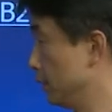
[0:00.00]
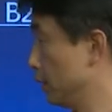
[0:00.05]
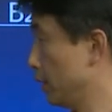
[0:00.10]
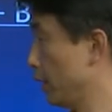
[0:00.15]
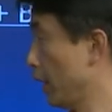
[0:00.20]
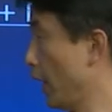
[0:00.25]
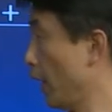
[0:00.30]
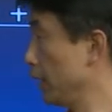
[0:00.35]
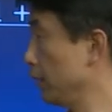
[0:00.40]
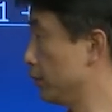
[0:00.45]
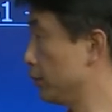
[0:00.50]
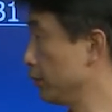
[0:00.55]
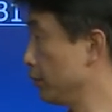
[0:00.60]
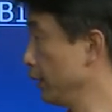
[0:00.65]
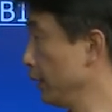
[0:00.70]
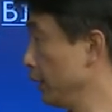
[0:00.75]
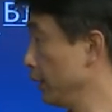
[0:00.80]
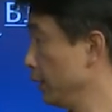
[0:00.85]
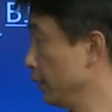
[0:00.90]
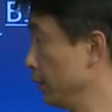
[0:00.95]

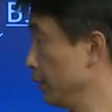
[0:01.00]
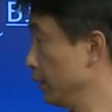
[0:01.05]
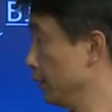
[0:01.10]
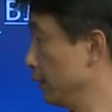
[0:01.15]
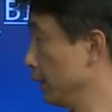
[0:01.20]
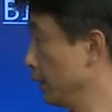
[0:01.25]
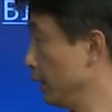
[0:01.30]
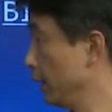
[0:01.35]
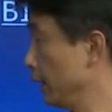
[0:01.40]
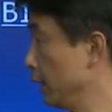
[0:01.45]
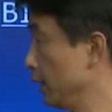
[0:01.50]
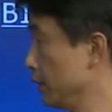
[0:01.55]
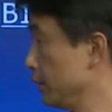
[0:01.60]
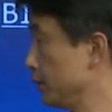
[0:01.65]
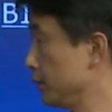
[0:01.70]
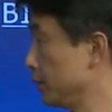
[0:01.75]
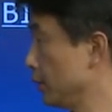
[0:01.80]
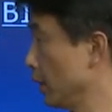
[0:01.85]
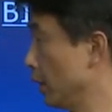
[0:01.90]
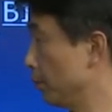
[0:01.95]
A3
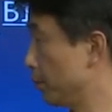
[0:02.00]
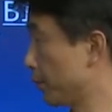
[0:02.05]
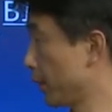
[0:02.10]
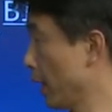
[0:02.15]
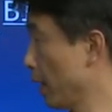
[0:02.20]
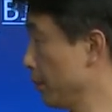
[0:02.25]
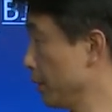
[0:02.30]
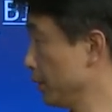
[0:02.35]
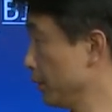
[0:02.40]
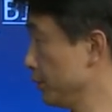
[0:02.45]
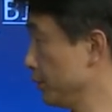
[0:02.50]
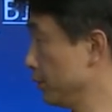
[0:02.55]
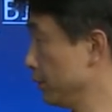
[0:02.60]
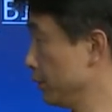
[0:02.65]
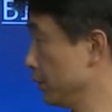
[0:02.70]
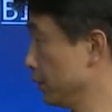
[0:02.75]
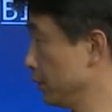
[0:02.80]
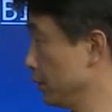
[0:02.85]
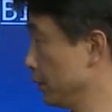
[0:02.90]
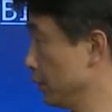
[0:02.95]
is a premise
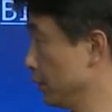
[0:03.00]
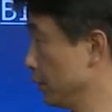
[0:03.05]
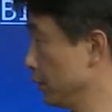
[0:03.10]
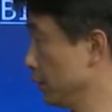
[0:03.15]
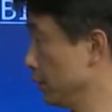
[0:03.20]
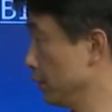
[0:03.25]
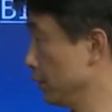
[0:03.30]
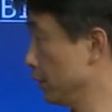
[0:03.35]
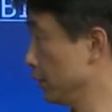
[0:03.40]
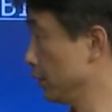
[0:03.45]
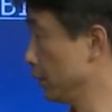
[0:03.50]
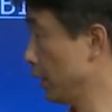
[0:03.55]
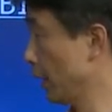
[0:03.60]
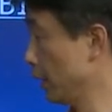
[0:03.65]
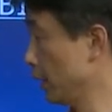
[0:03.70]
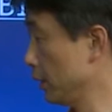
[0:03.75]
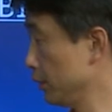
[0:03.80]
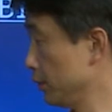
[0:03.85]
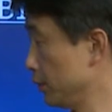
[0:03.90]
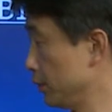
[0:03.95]
that
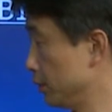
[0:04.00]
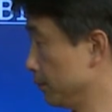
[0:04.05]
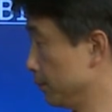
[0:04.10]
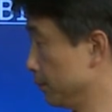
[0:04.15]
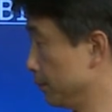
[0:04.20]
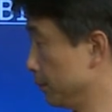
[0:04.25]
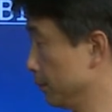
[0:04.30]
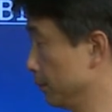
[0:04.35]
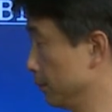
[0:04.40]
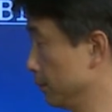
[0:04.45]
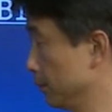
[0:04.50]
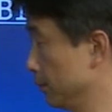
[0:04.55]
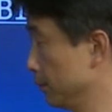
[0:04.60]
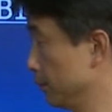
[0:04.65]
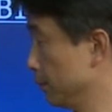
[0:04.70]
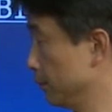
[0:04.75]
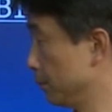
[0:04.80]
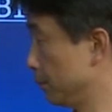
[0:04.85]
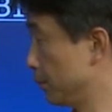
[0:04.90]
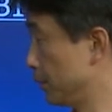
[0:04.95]
is
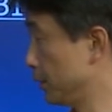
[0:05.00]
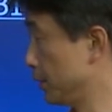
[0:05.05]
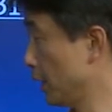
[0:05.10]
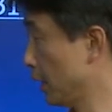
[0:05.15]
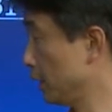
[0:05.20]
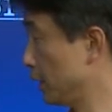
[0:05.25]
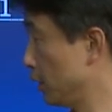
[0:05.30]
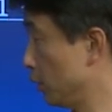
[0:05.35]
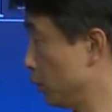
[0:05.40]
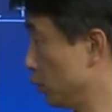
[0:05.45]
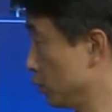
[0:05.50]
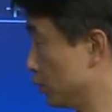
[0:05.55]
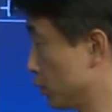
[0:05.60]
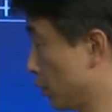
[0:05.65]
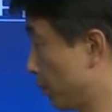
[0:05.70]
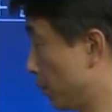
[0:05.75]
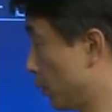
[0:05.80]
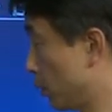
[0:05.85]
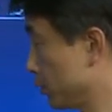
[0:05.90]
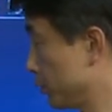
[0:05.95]
presented to
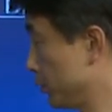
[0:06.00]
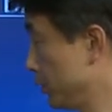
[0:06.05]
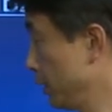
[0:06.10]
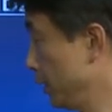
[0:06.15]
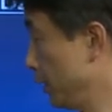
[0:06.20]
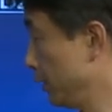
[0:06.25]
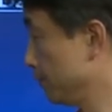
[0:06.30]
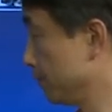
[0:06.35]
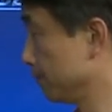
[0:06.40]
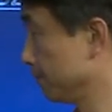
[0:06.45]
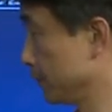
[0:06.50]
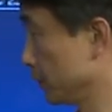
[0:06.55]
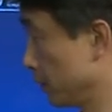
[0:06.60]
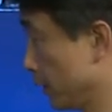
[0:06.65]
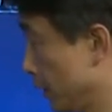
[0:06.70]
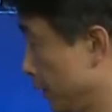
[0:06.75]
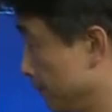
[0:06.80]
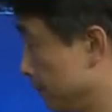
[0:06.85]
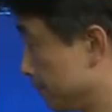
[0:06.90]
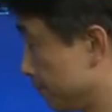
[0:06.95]
support C.
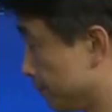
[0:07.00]
Okay?